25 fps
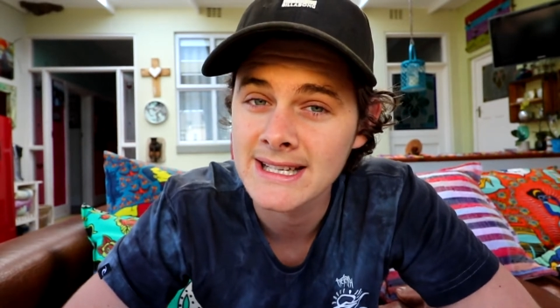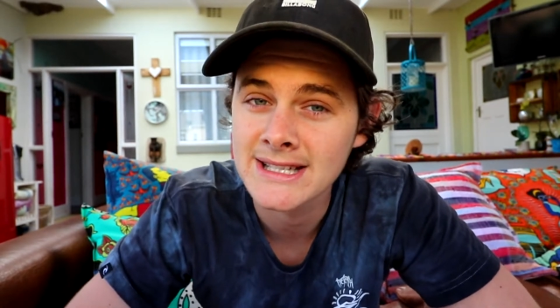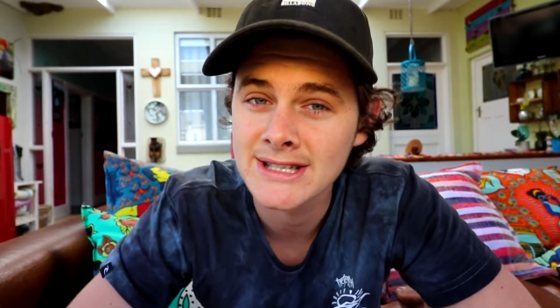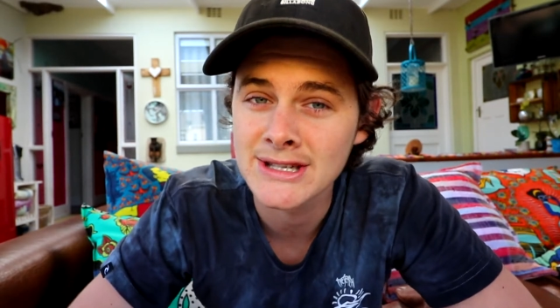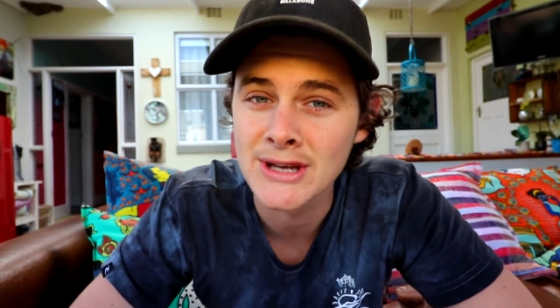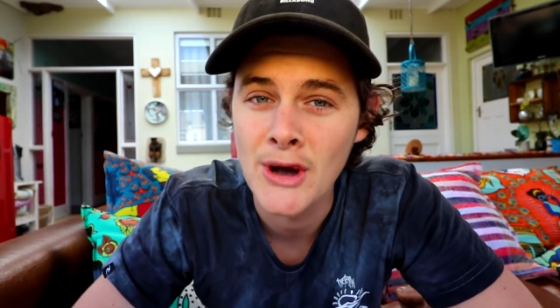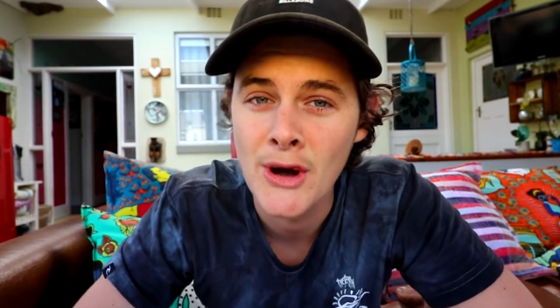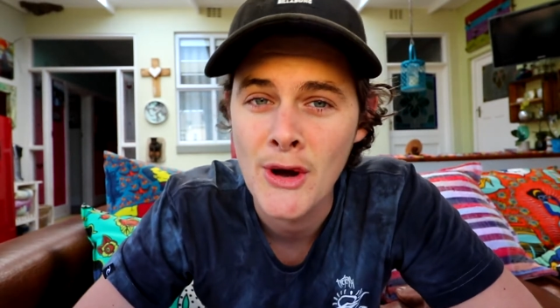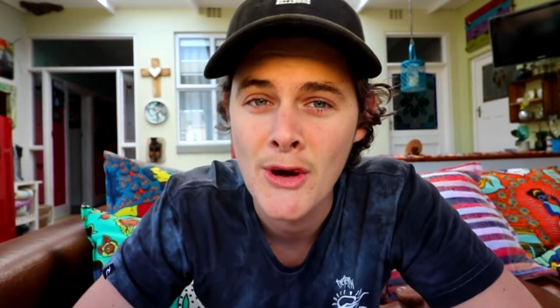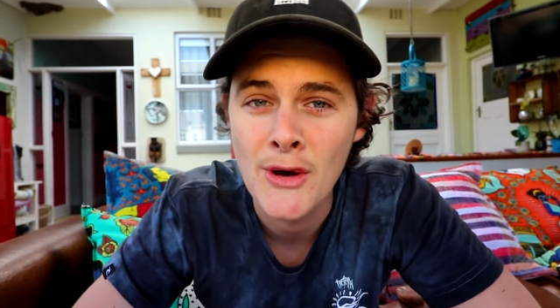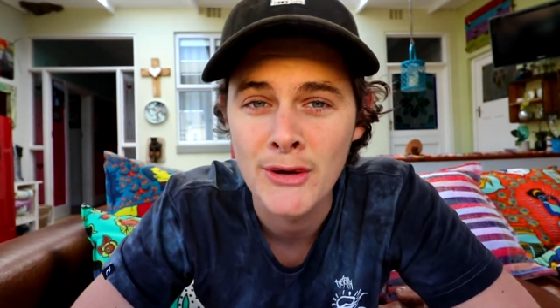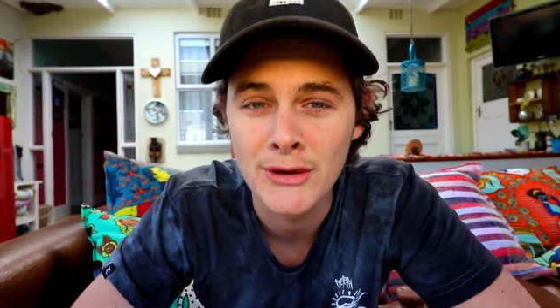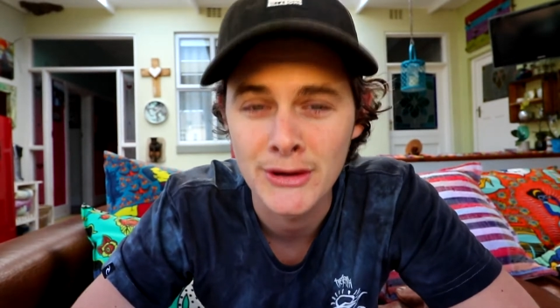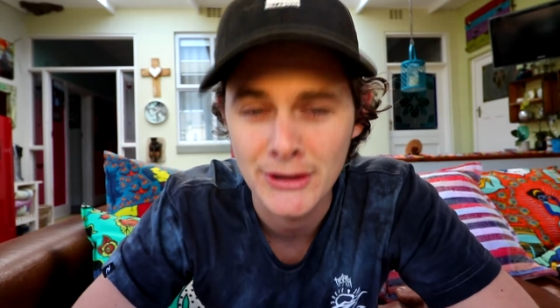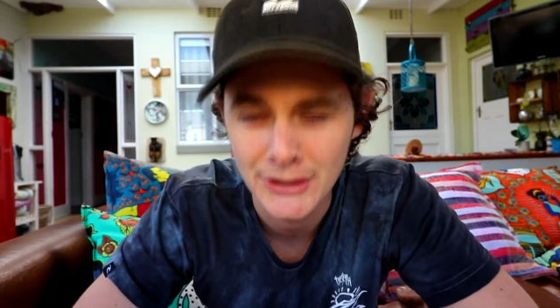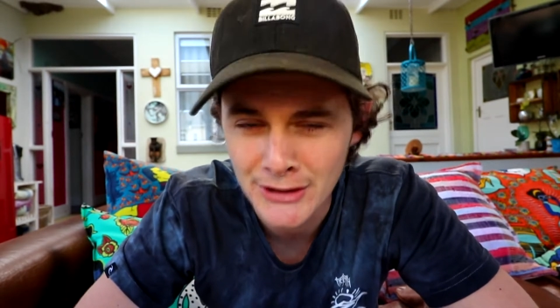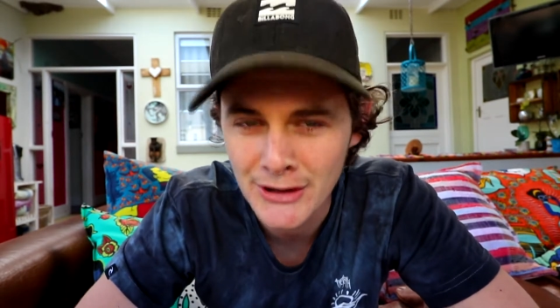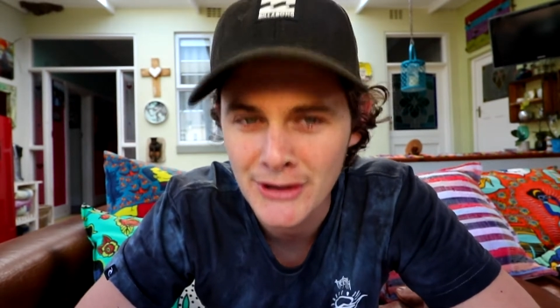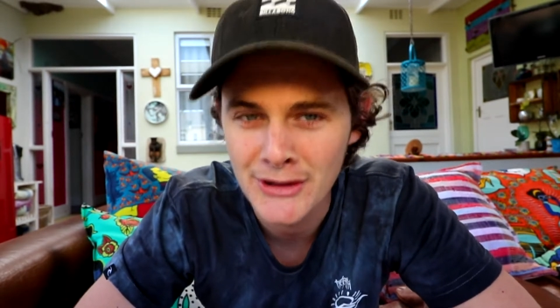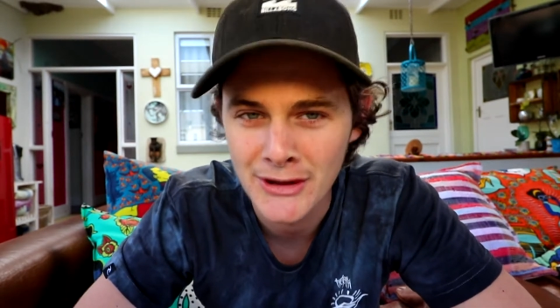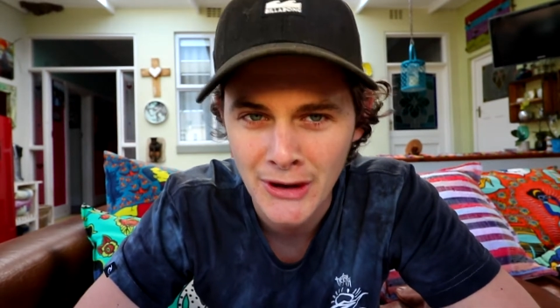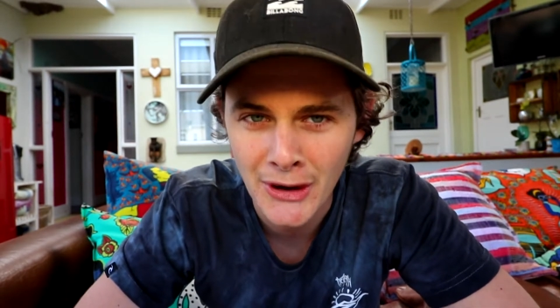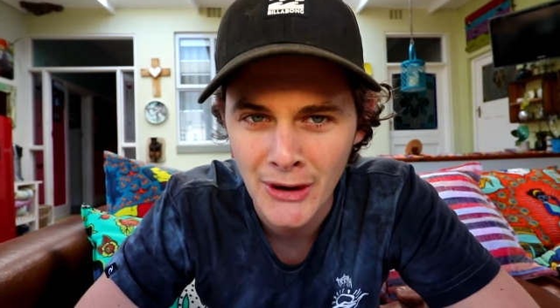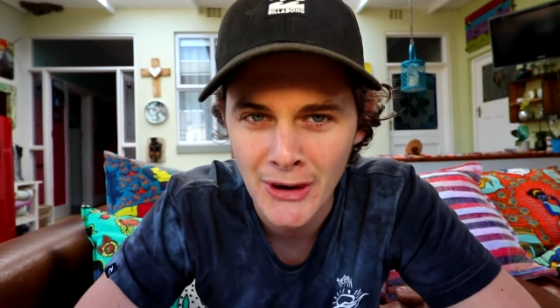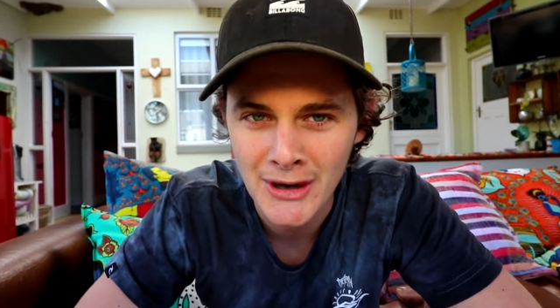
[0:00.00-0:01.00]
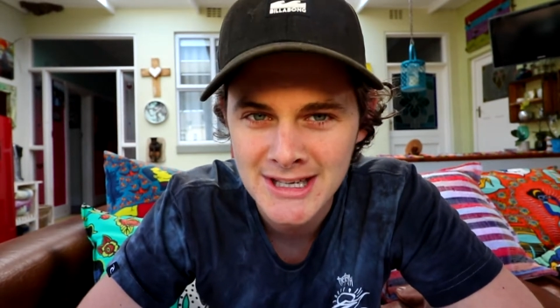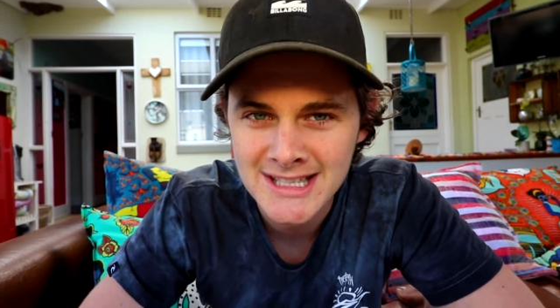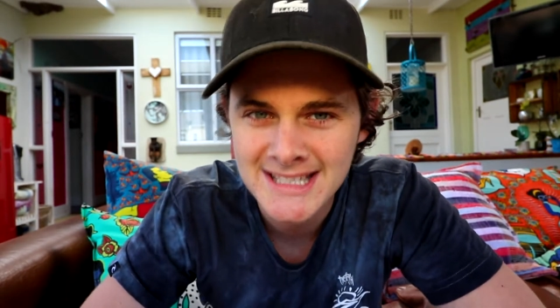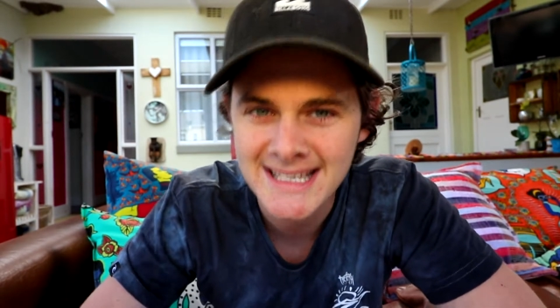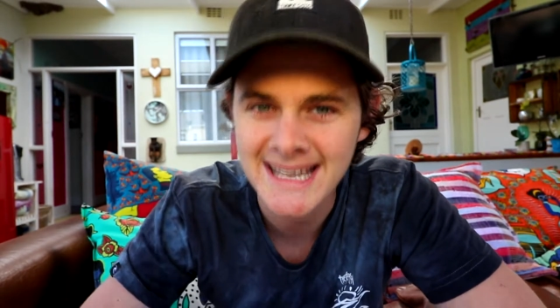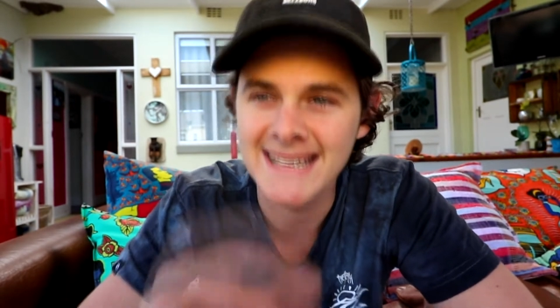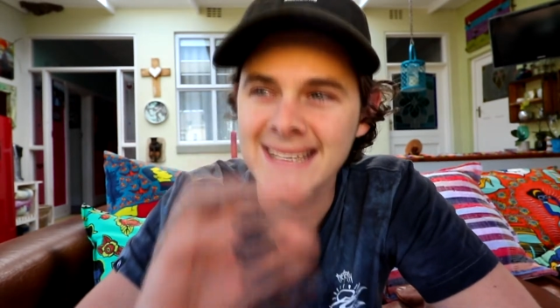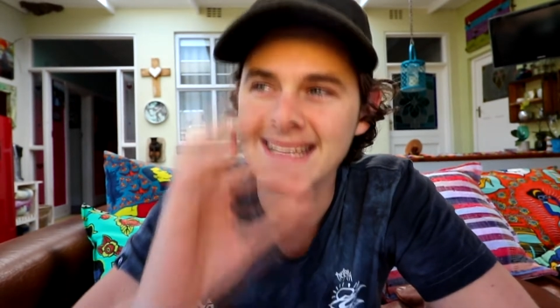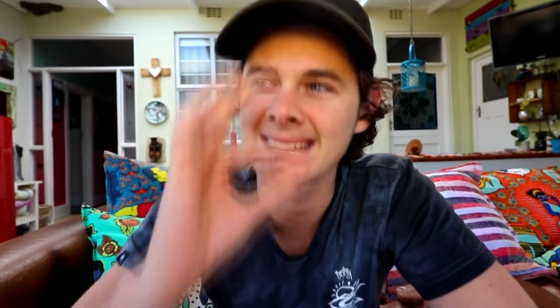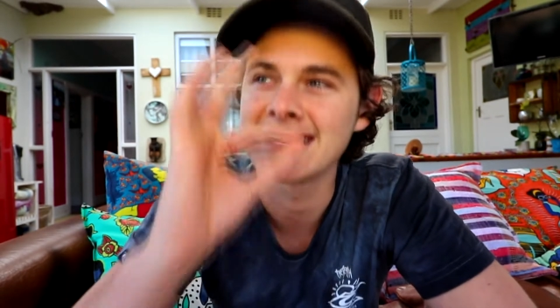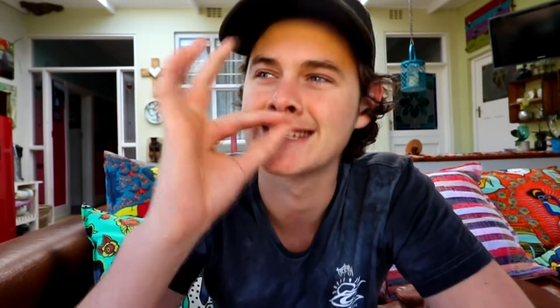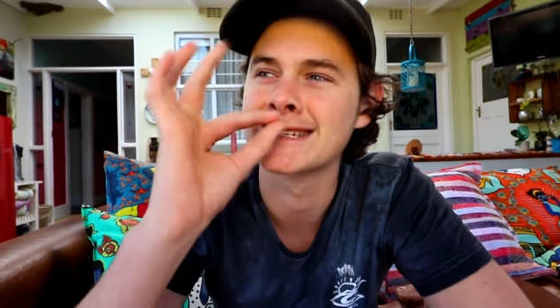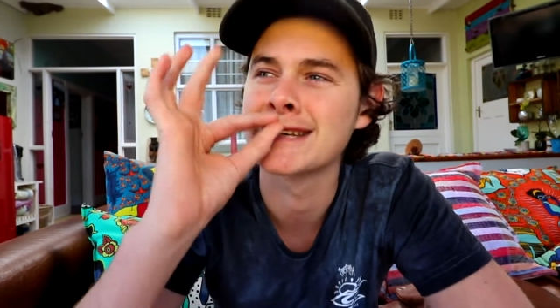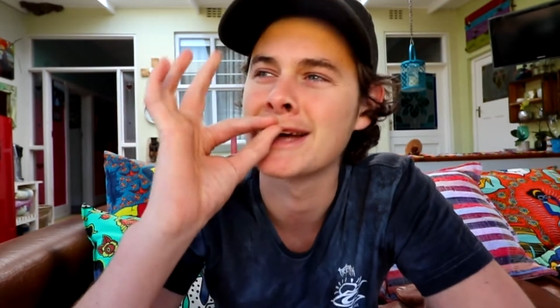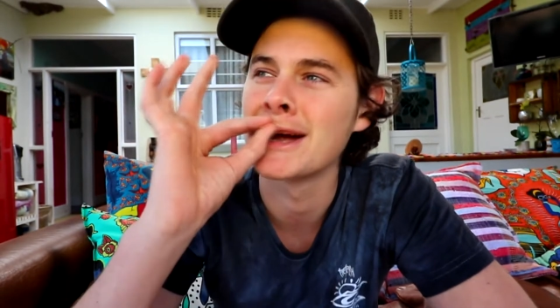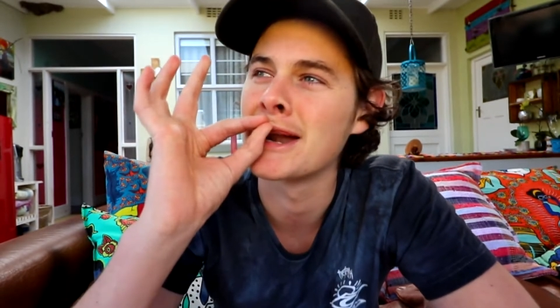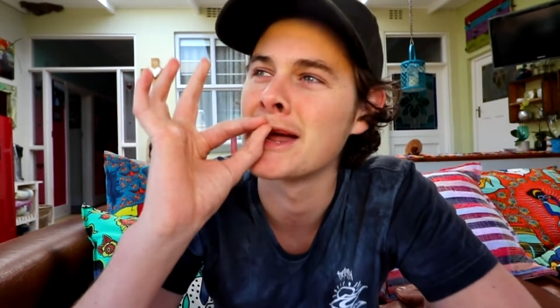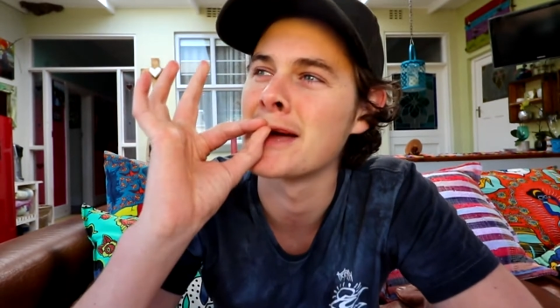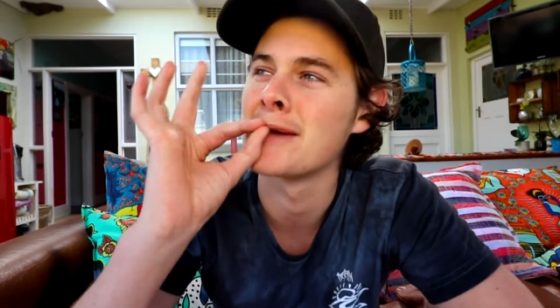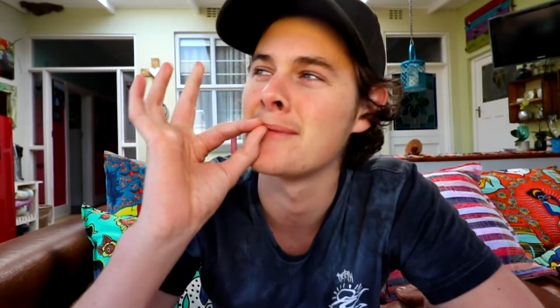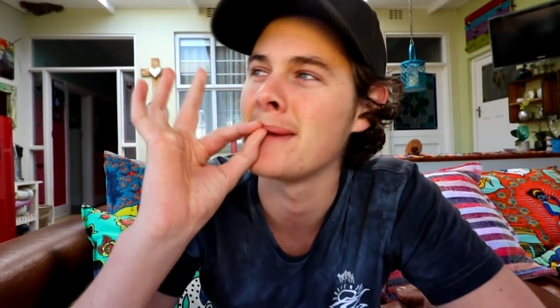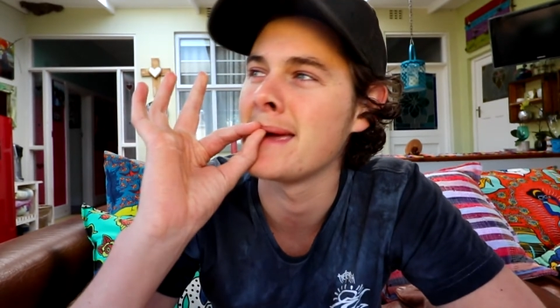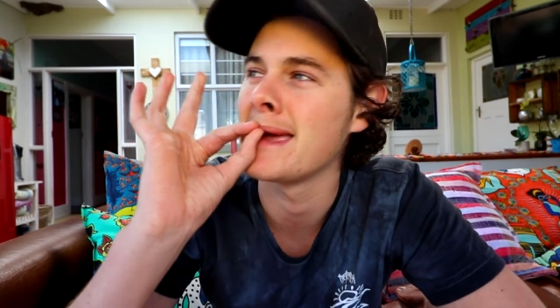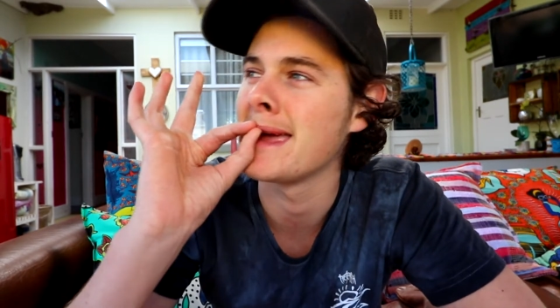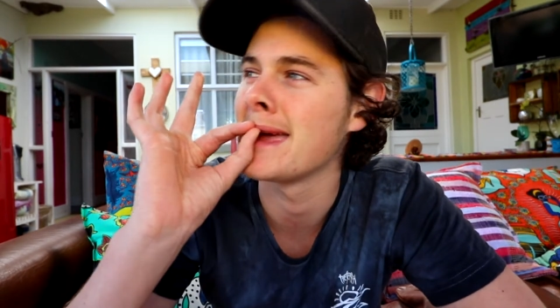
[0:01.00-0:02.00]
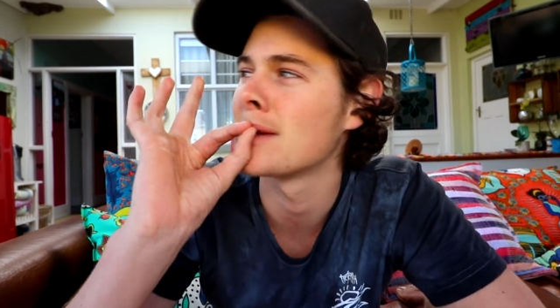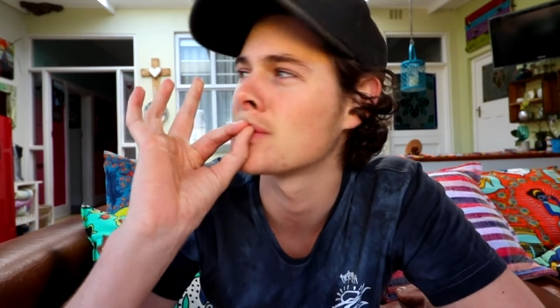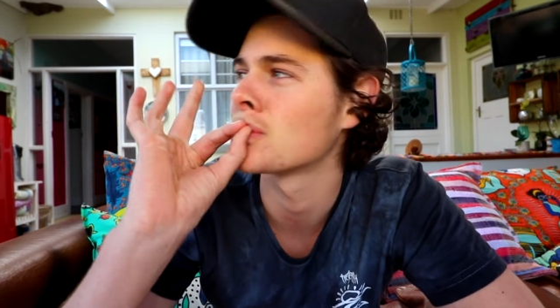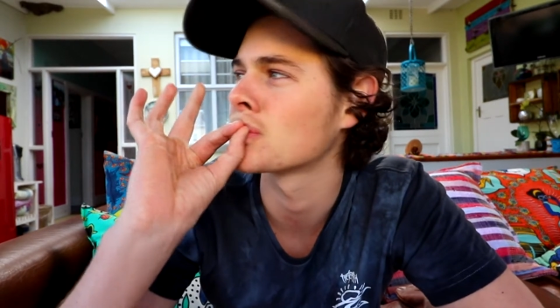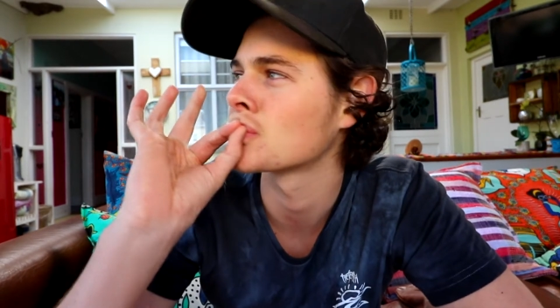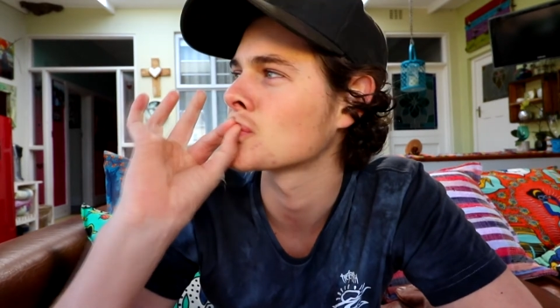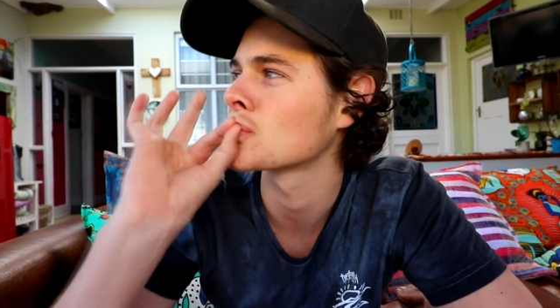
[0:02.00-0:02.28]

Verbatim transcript: so you know the content is going to be